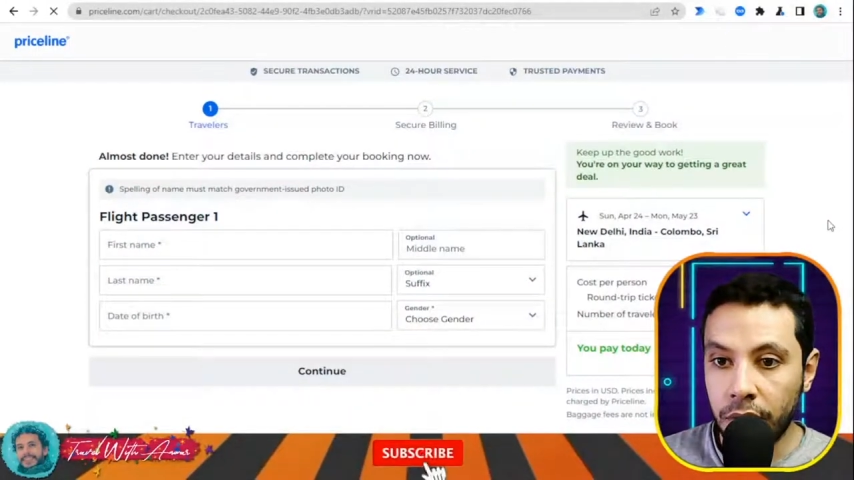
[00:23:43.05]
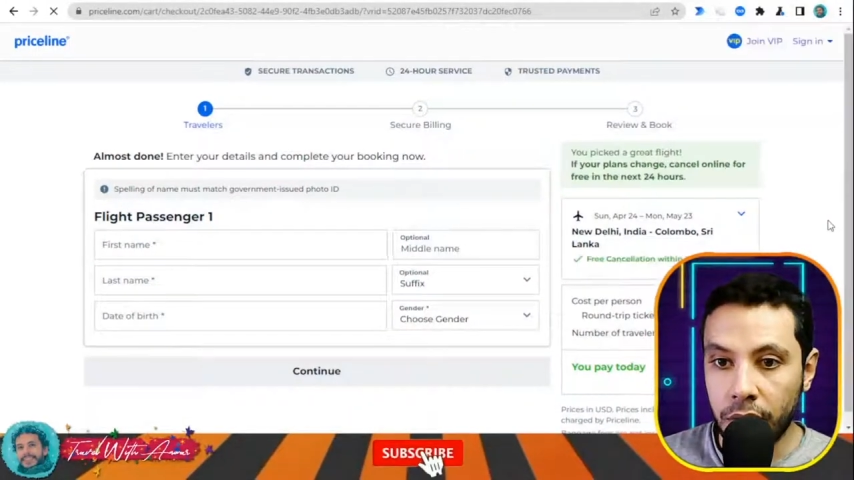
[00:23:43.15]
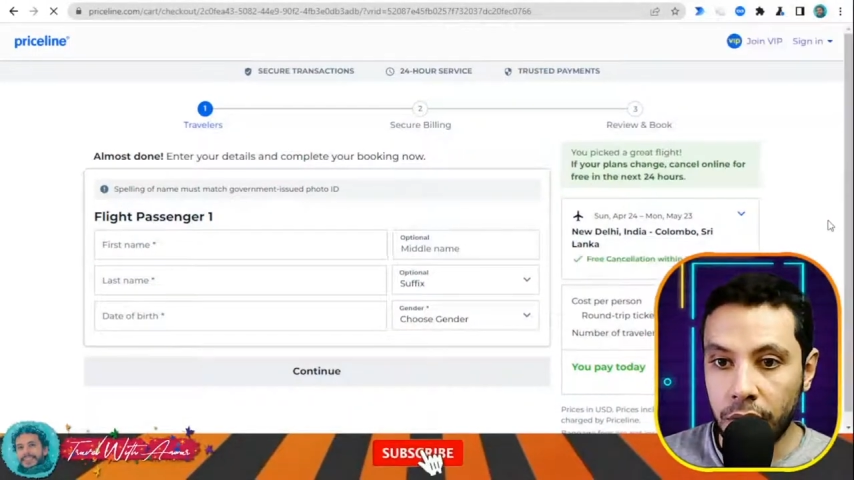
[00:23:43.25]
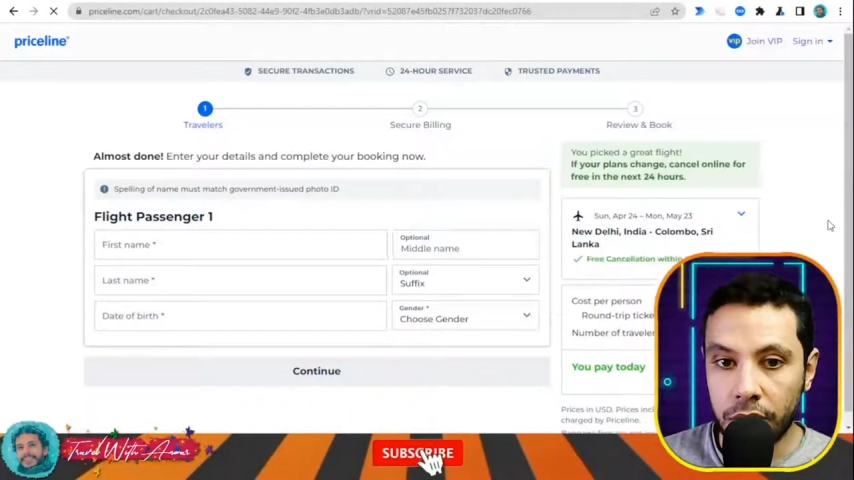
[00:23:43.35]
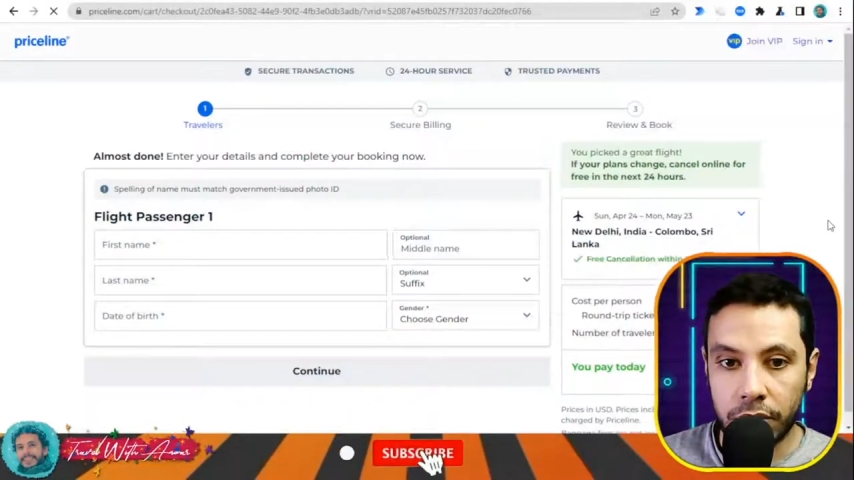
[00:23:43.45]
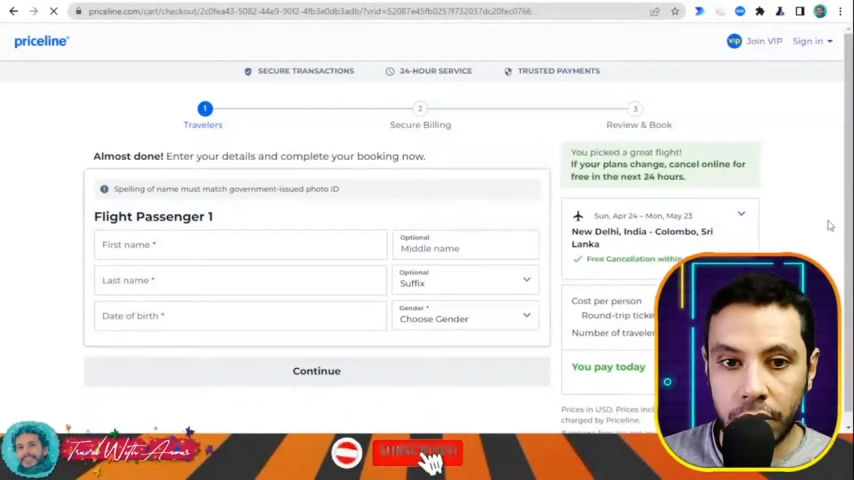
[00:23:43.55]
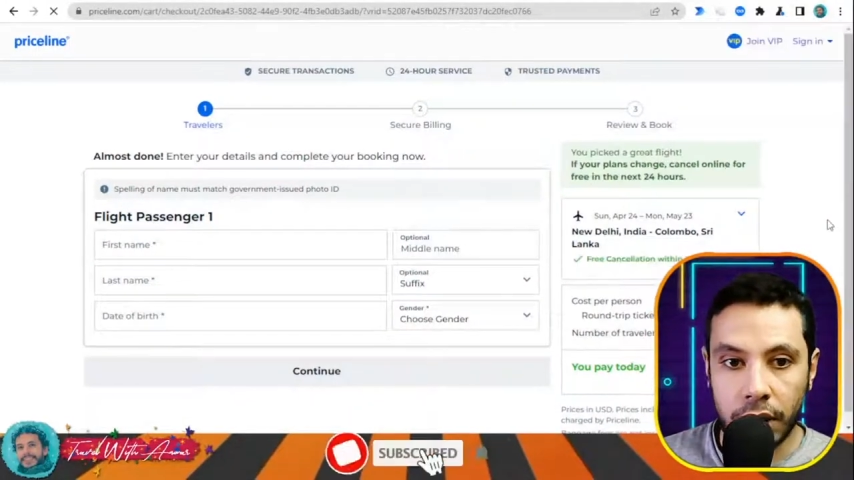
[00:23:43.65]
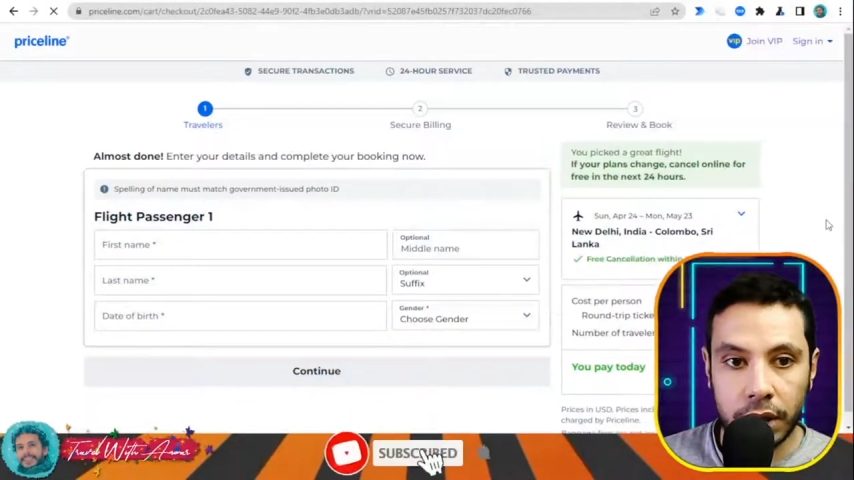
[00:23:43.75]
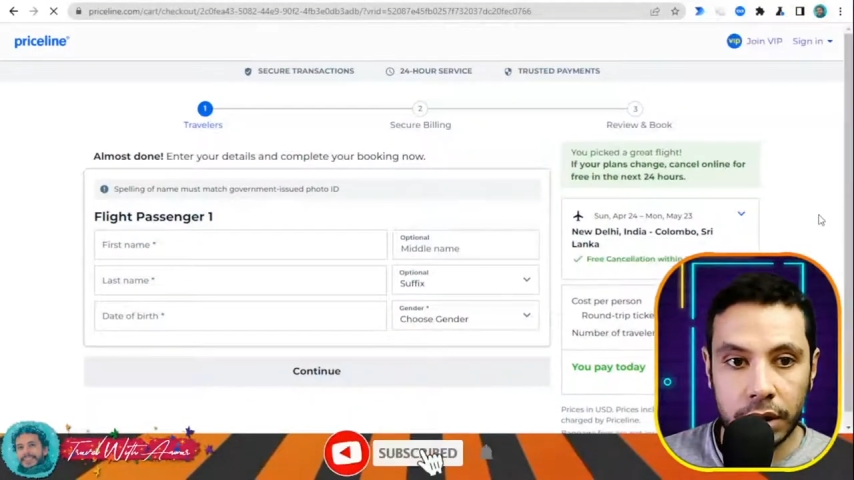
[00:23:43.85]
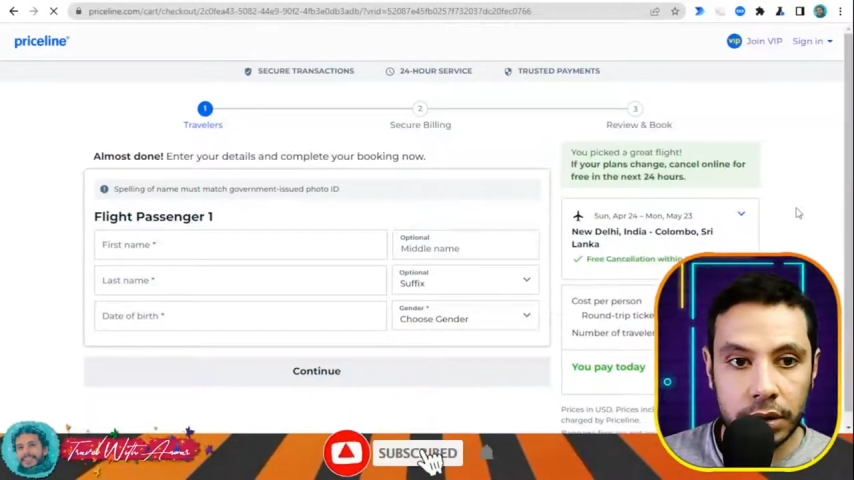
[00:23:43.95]
all
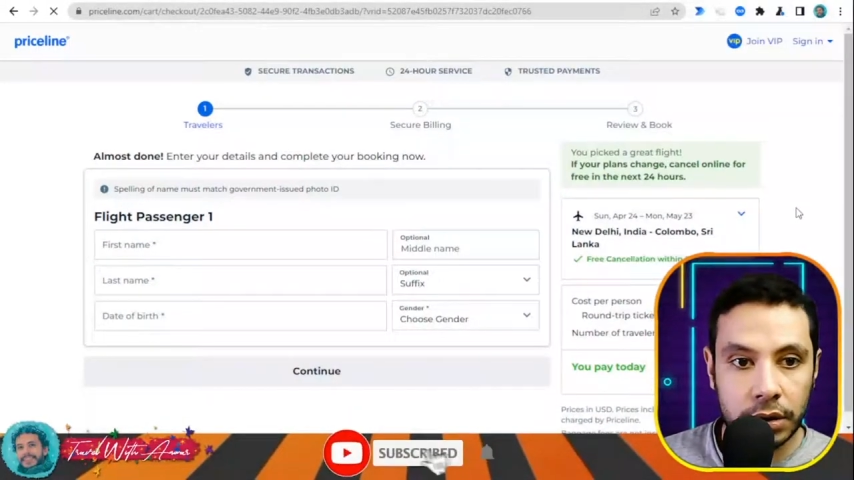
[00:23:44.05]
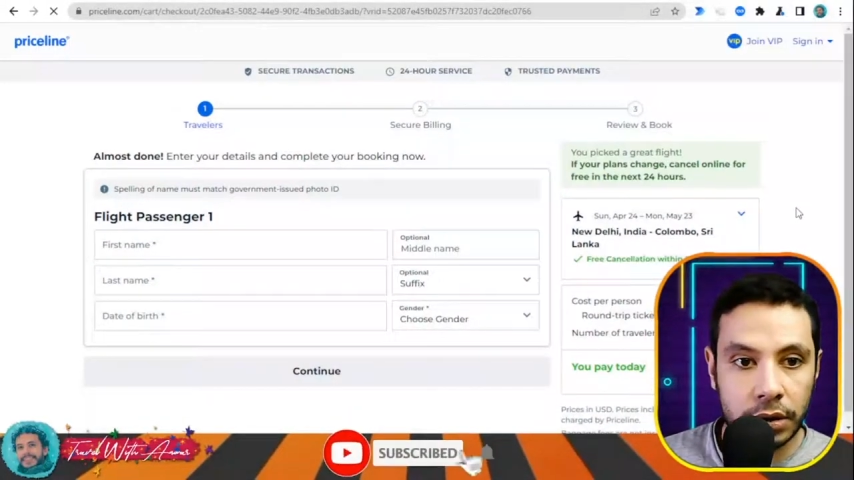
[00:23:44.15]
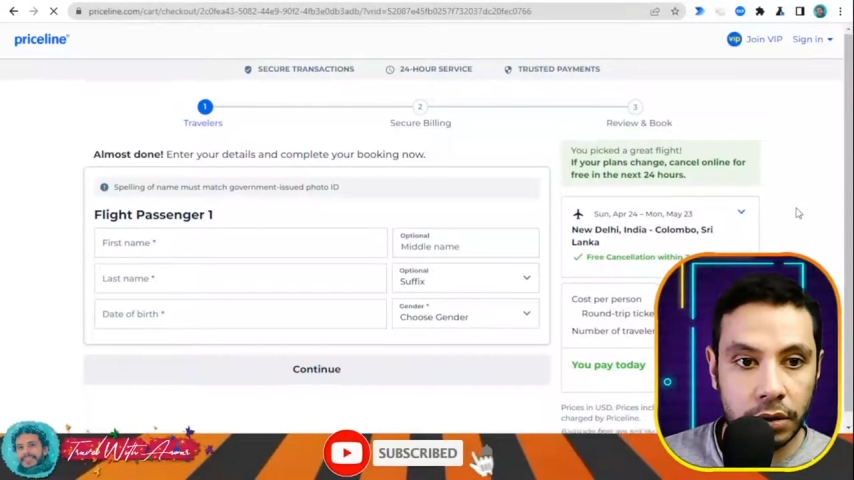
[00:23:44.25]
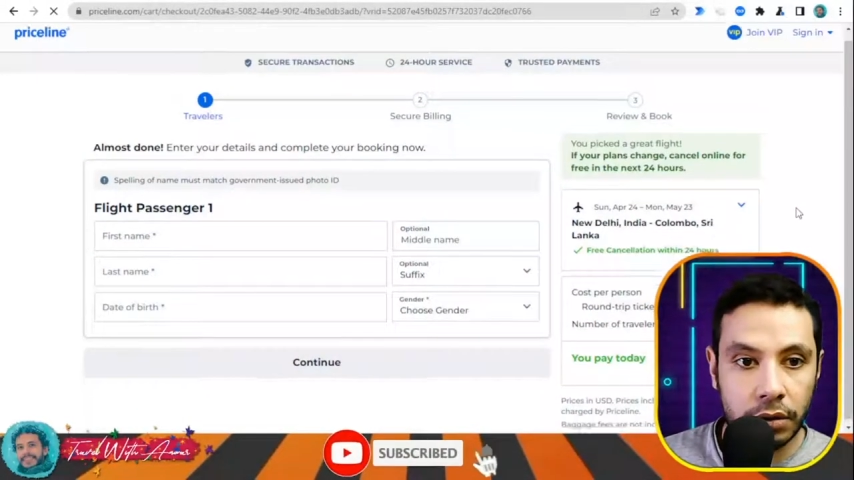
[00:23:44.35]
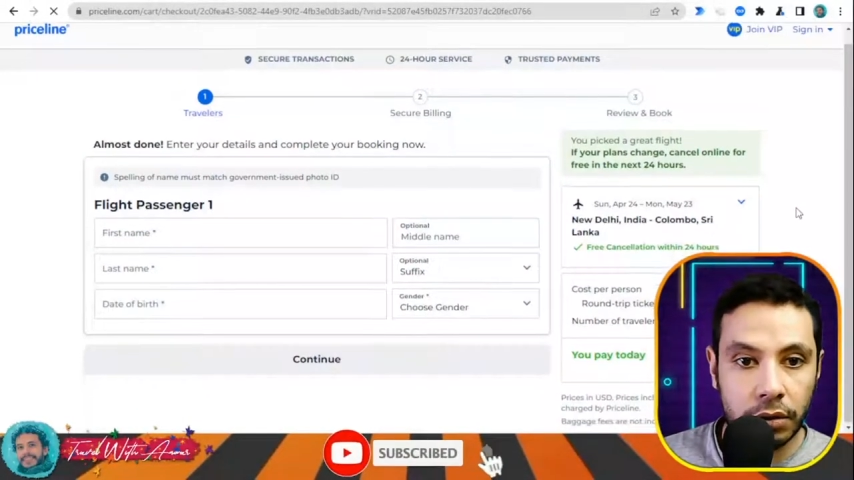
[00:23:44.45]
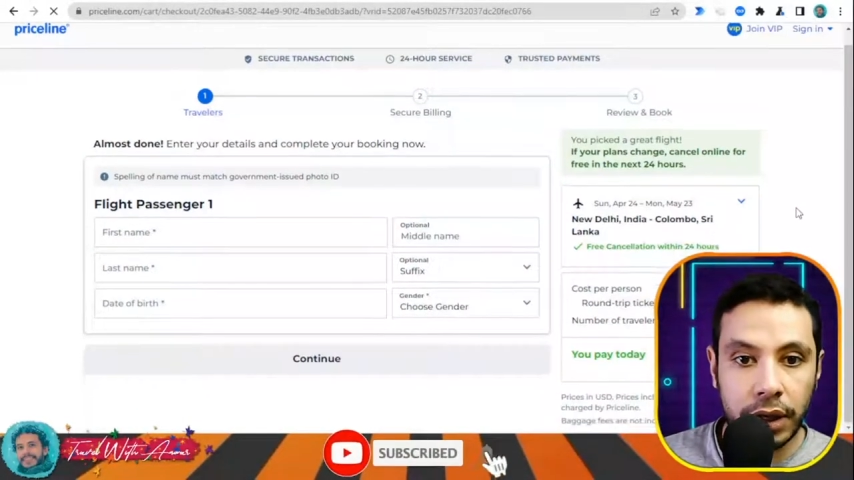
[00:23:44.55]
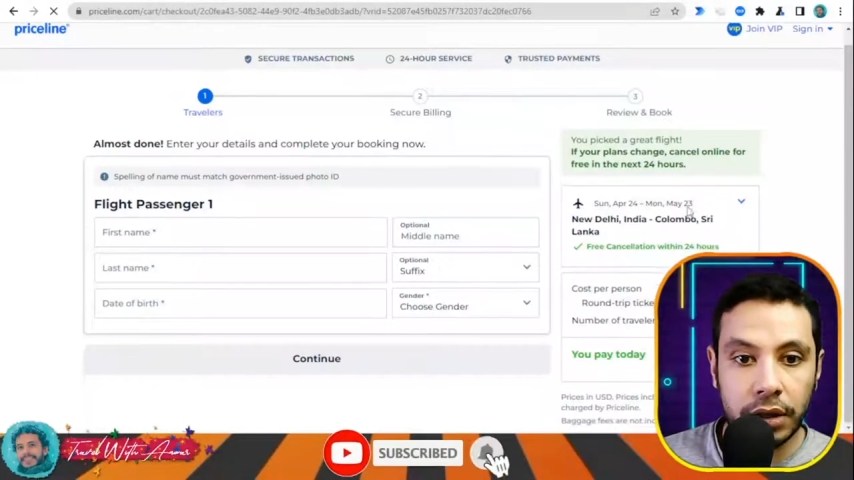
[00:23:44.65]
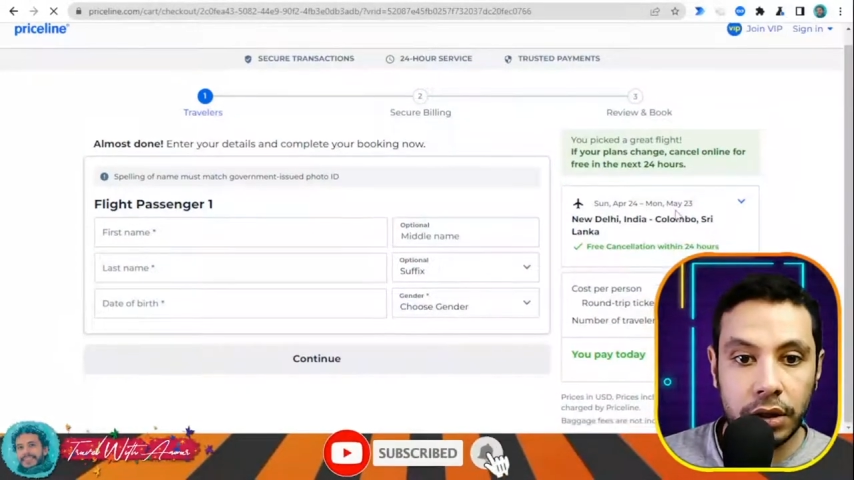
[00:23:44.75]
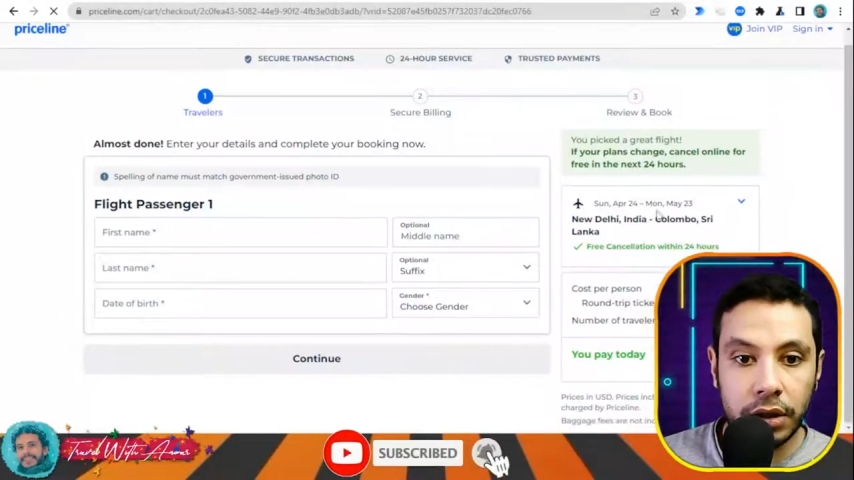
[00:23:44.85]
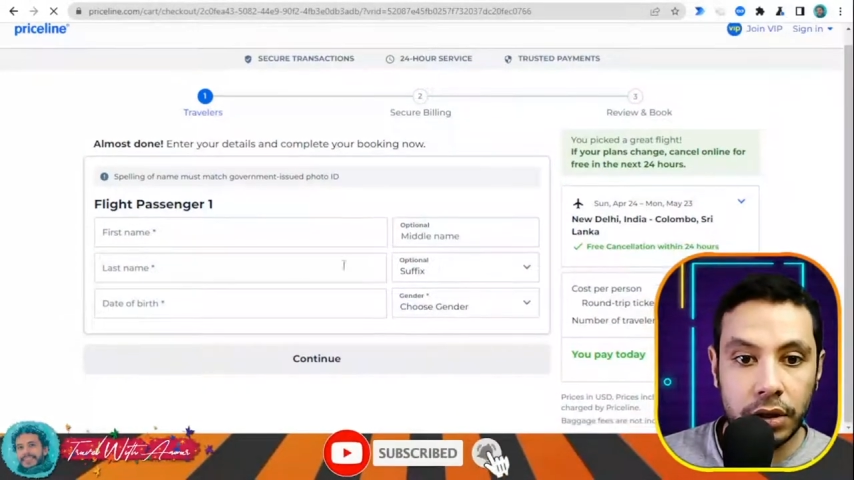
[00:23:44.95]
right okay